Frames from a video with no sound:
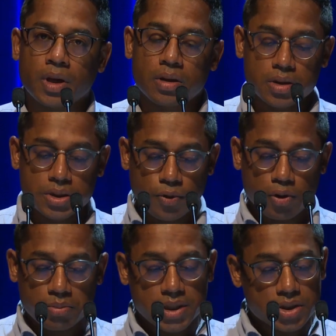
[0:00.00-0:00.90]
This
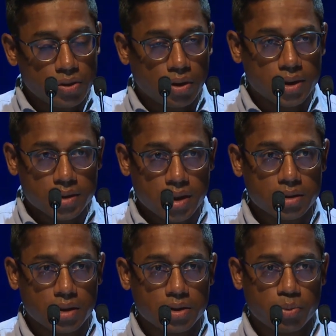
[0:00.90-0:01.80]
forum is not
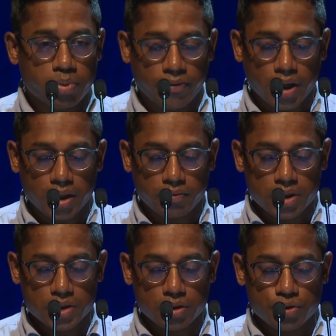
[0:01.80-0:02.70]
intended to provide
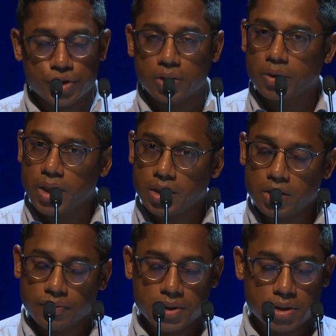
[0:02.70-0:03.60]
resolution on any
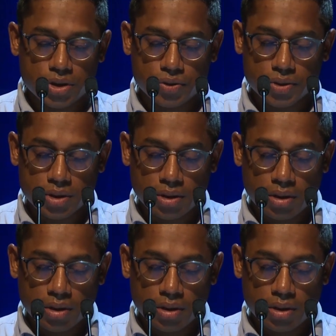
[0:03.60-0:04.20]
of these issues,